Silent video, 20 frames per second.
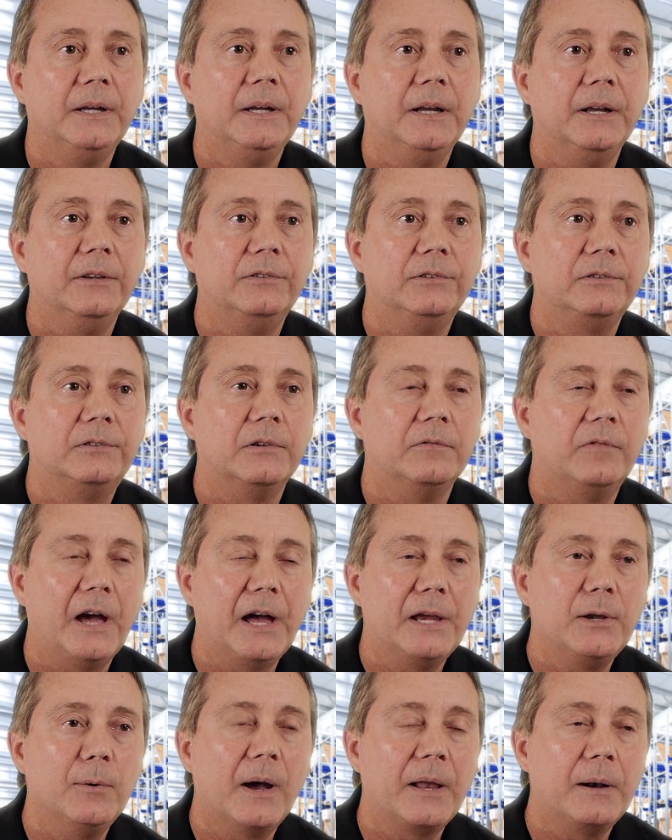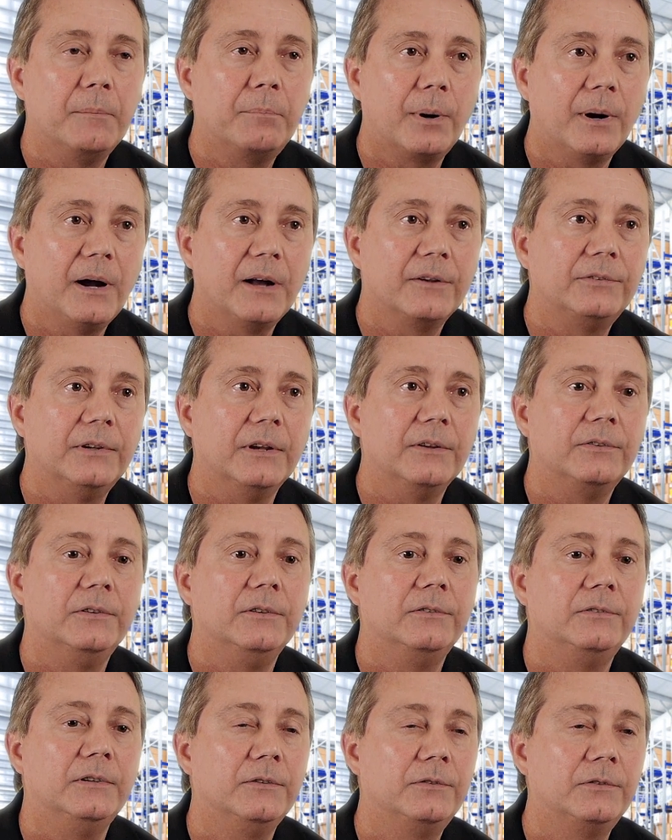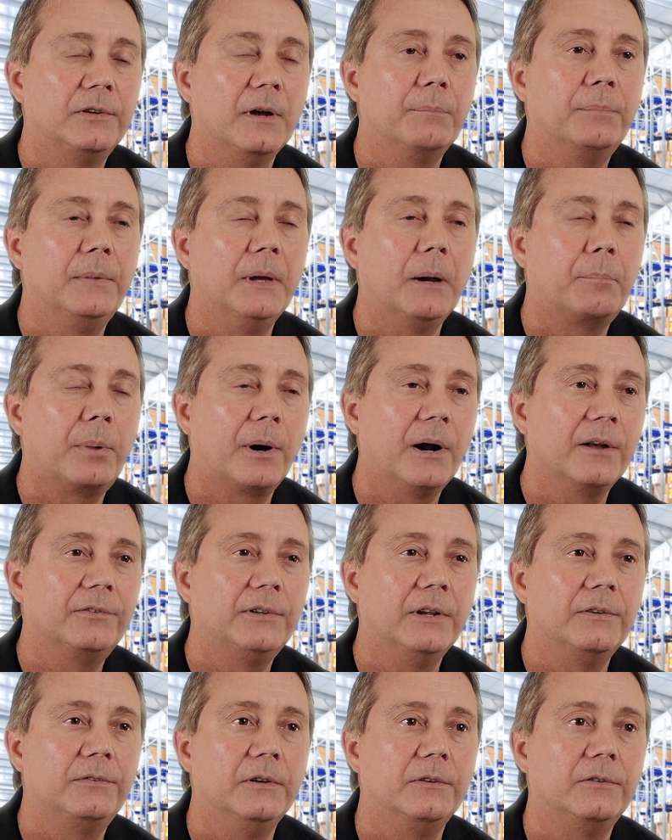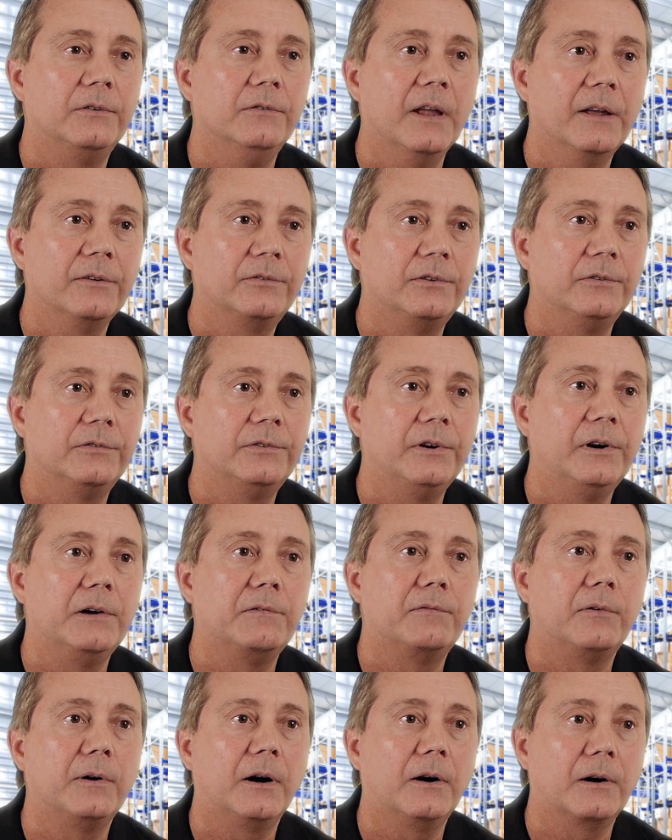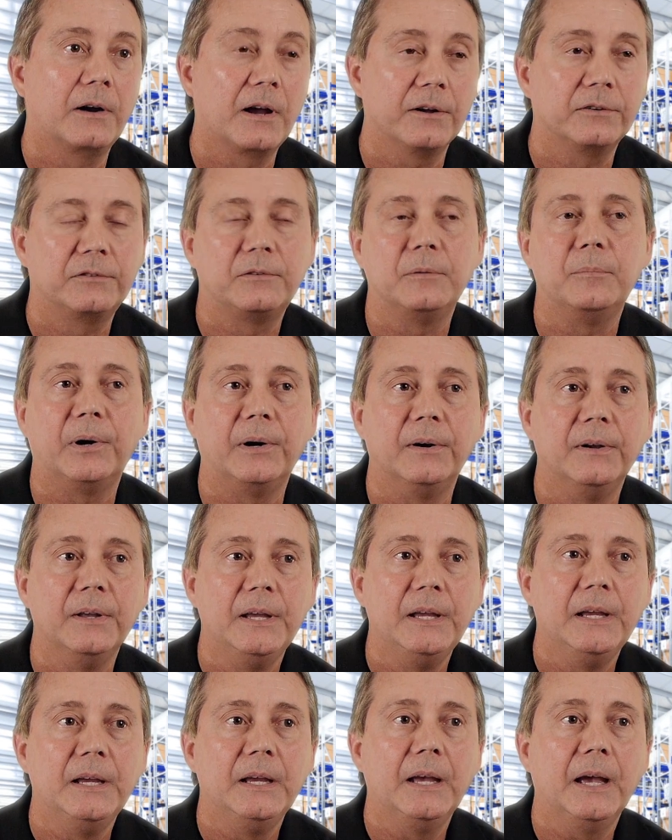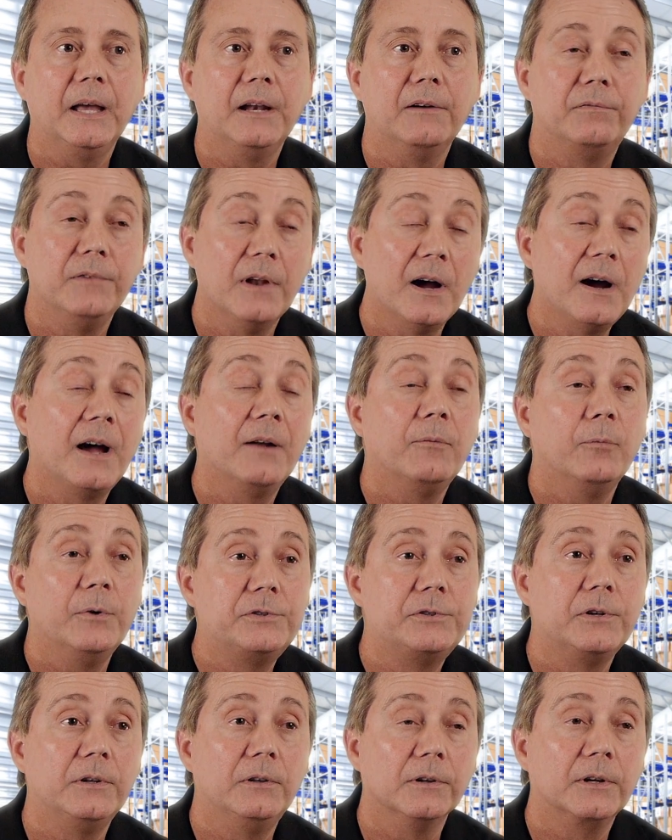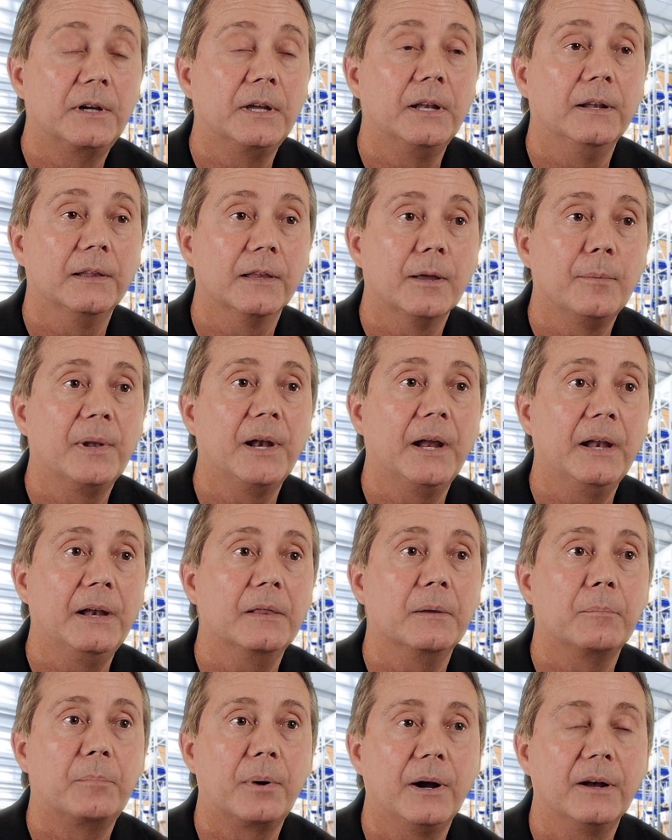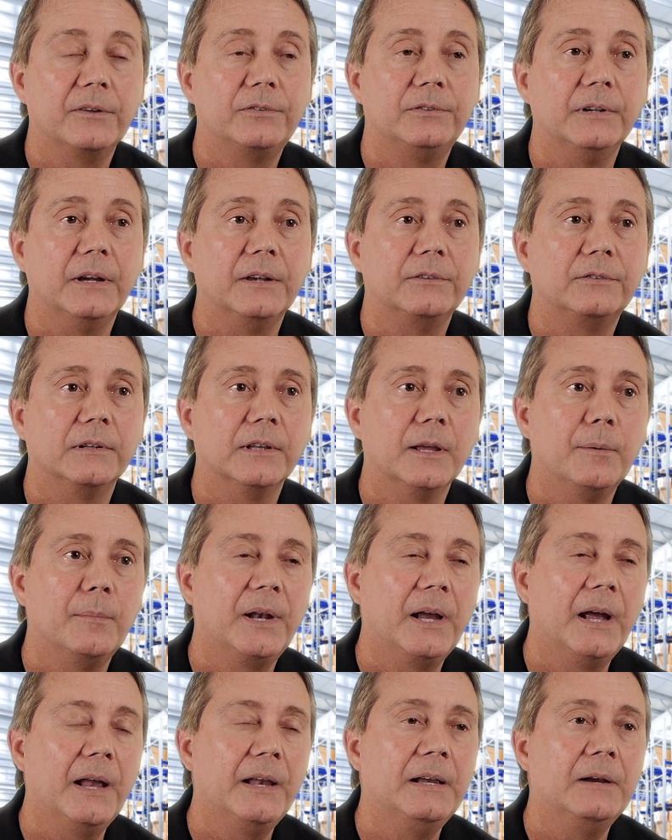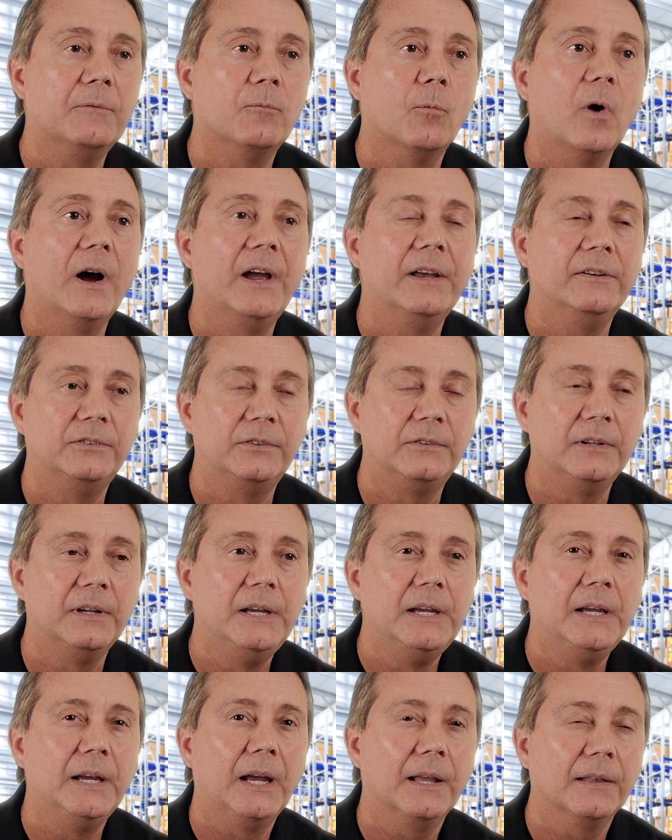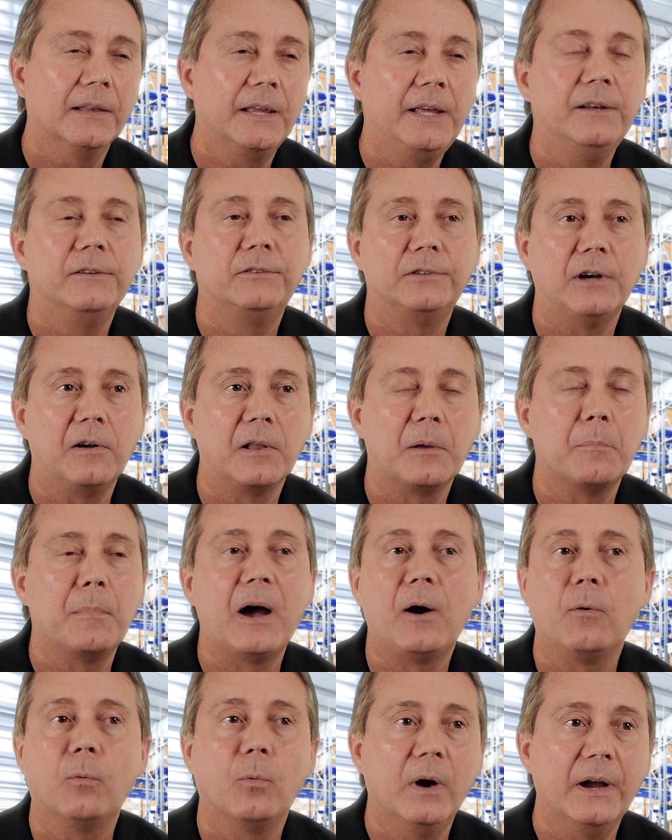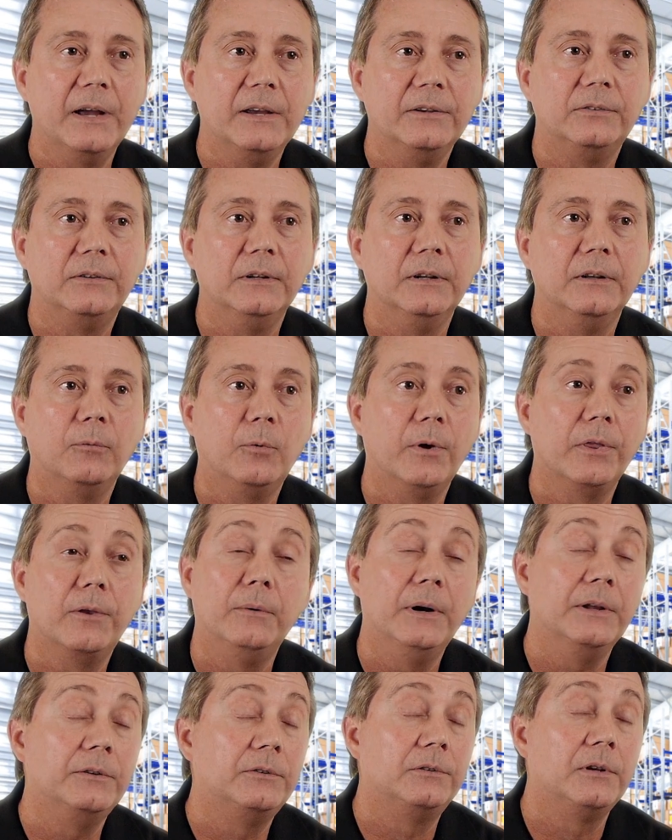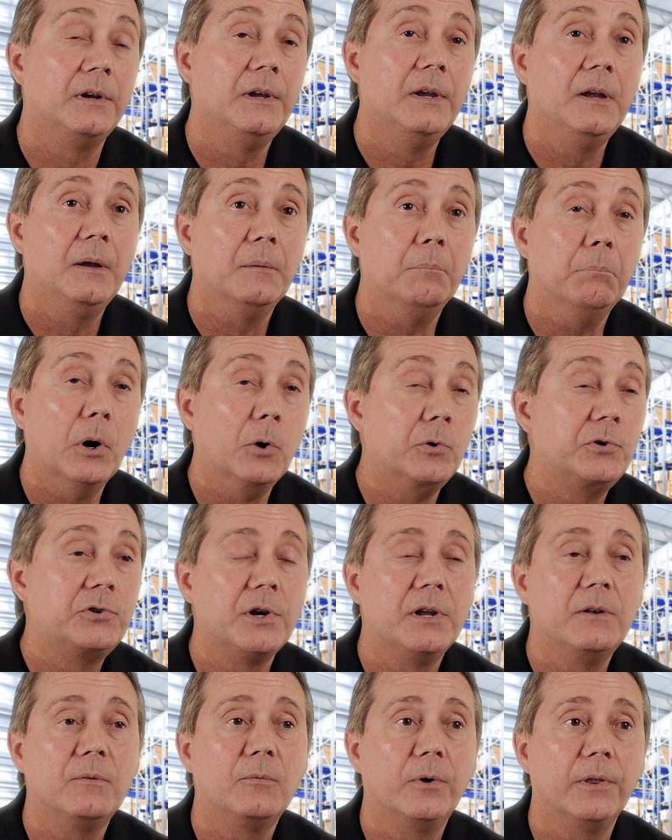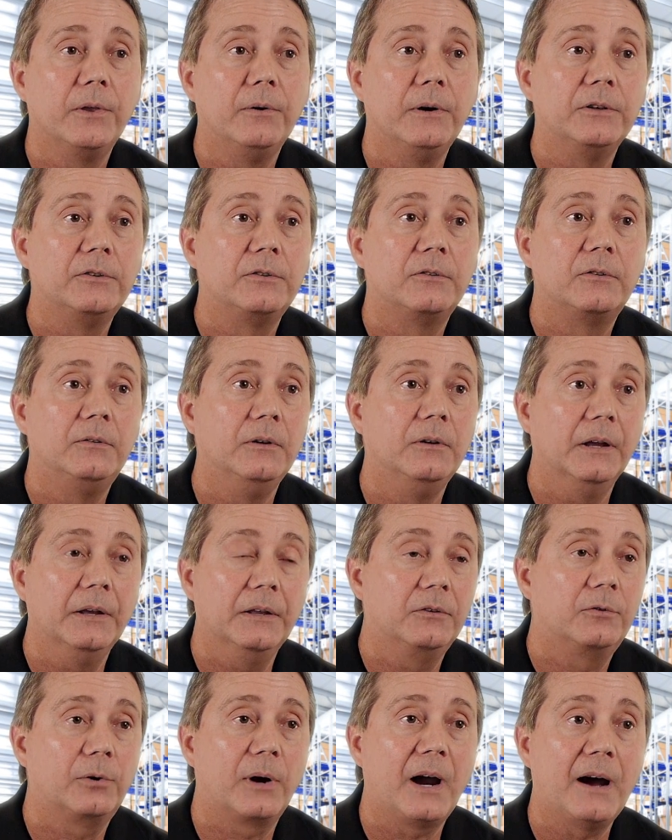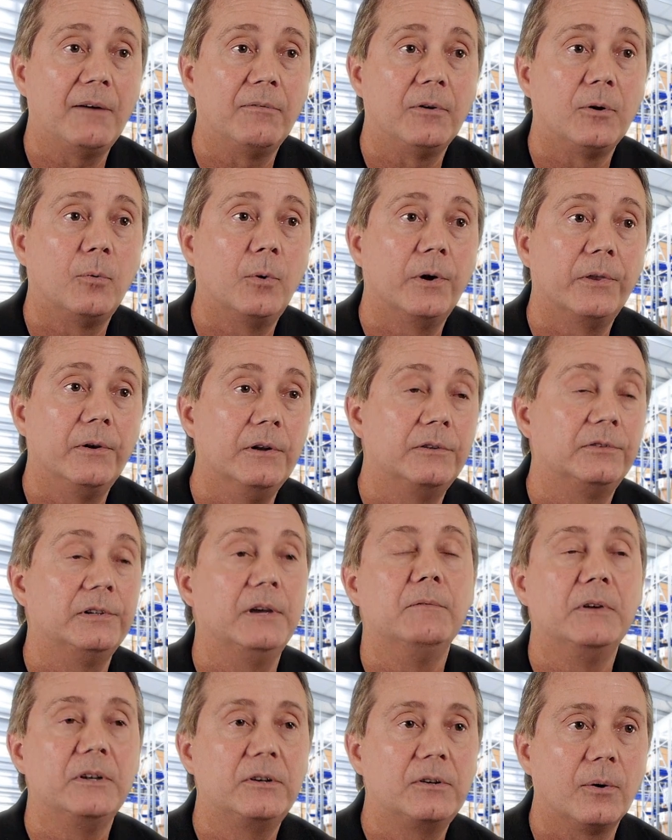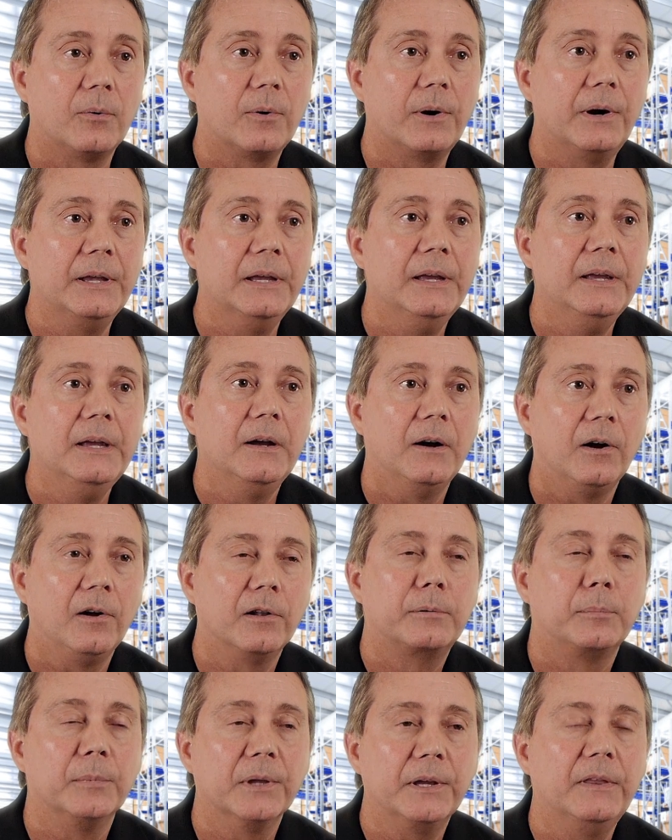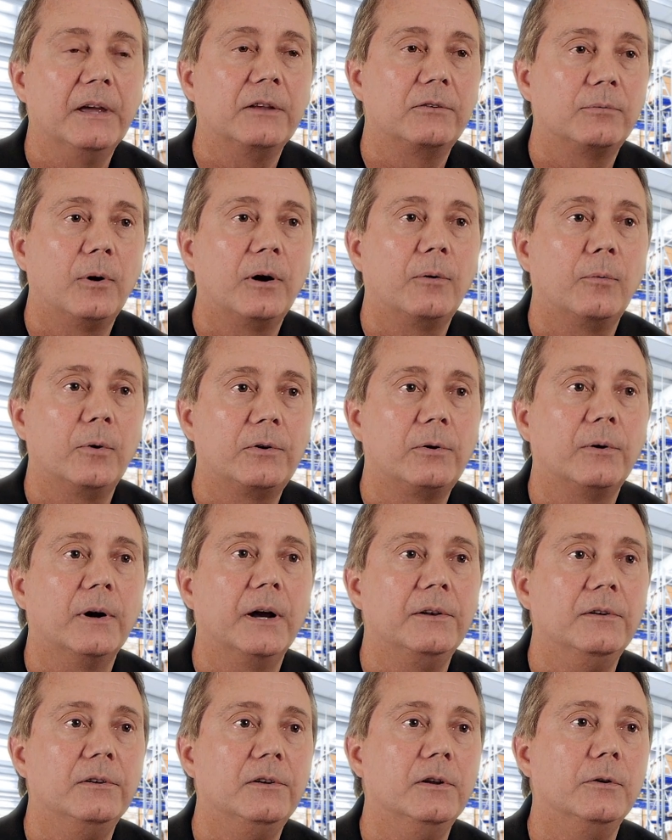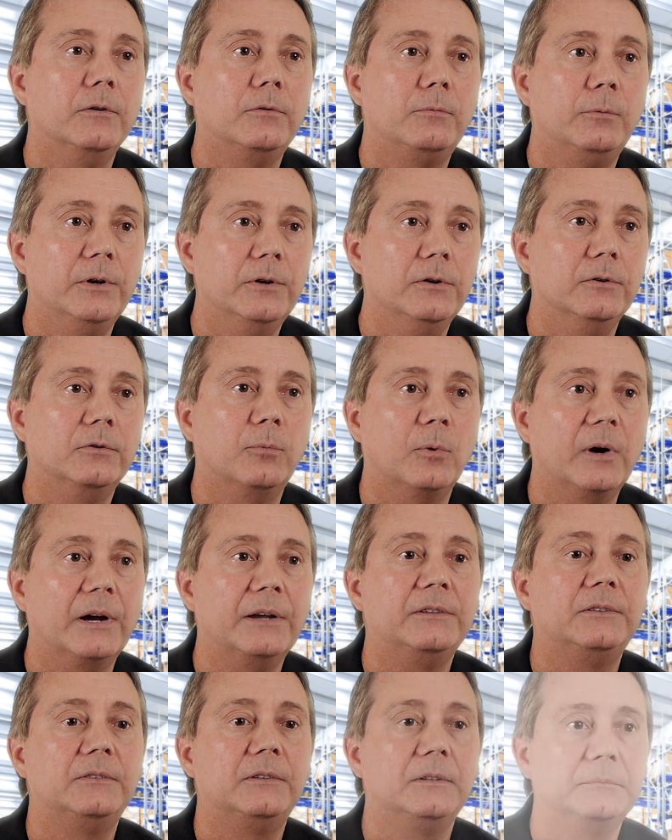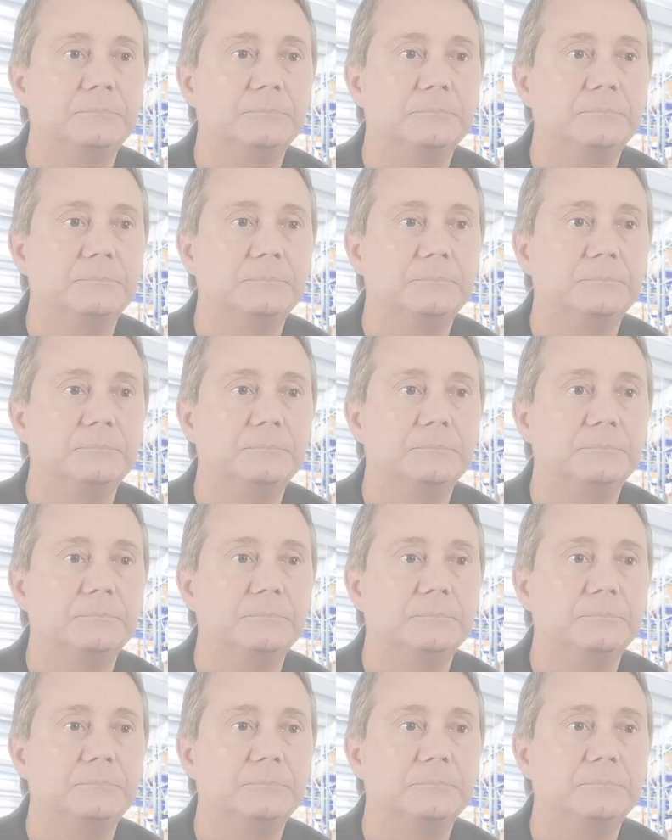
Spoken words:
Is this a value-added process? Is this a process that's necessary for our customer? And if not, we should look at eliminating the process, eliminating waste. And Lean is all about waste, whether it's motion, whether it's travel, whether it's inventory. Ultimately, that's what we're trying to do, is reduce waste.